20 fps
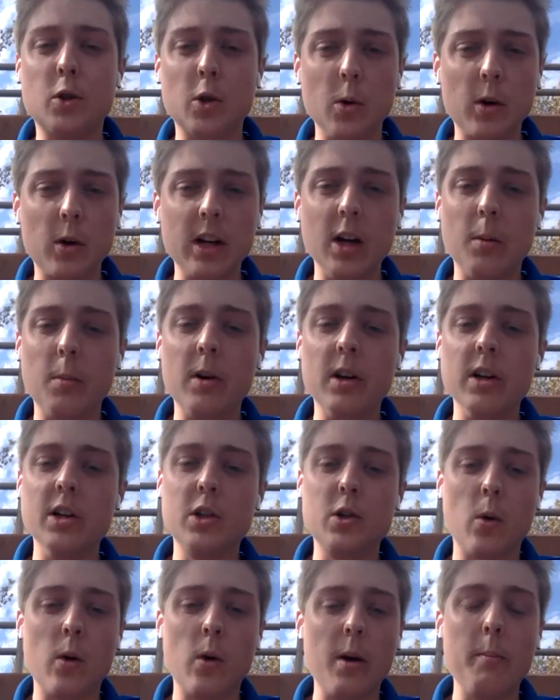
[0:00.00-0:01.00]
Drew Gilbert
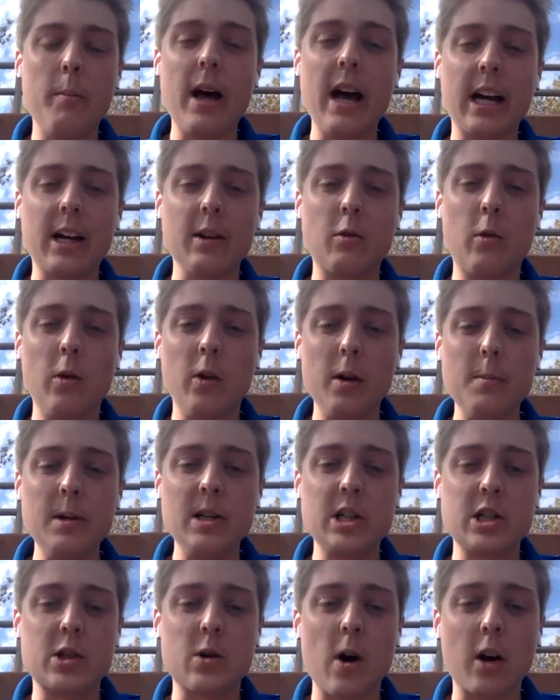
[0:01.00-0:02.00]
and Jordan Beck have really
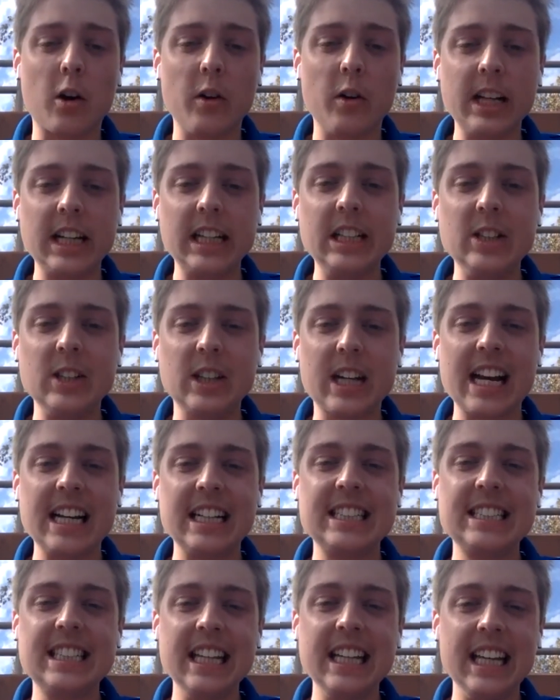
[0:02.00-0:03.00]
been struggling, and you're
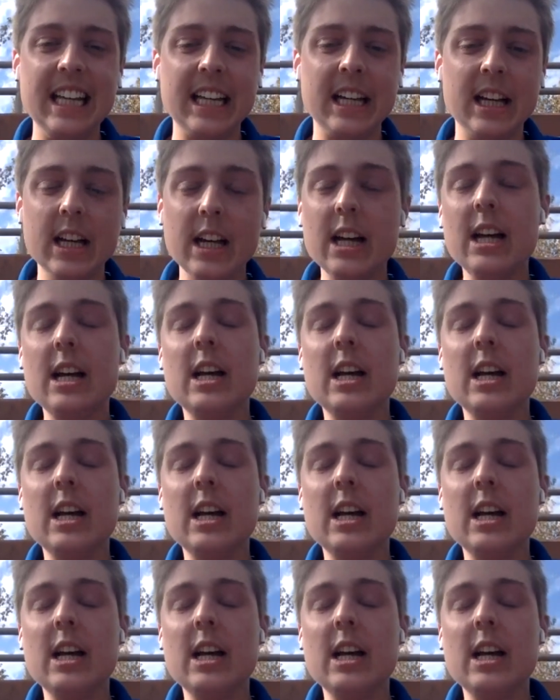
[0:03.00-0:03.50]
kind of seeing